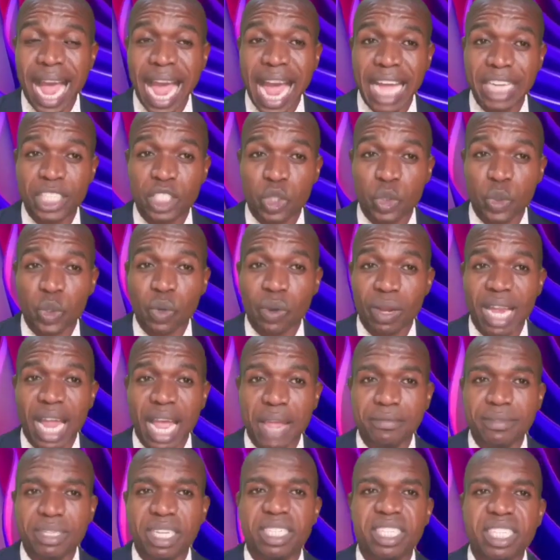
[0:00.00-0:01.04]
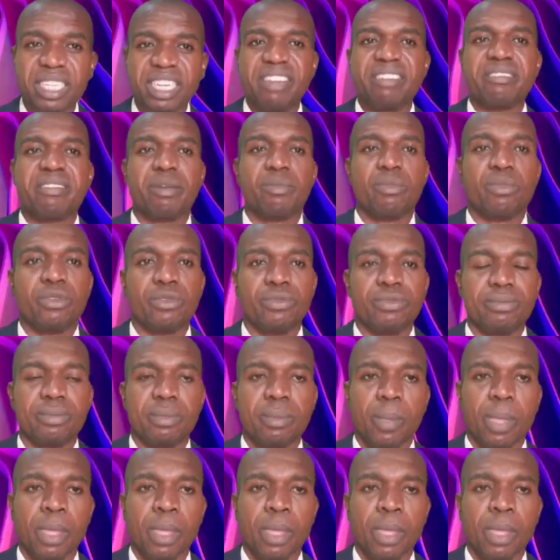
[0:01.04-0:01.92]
add to your life. They didn't remove.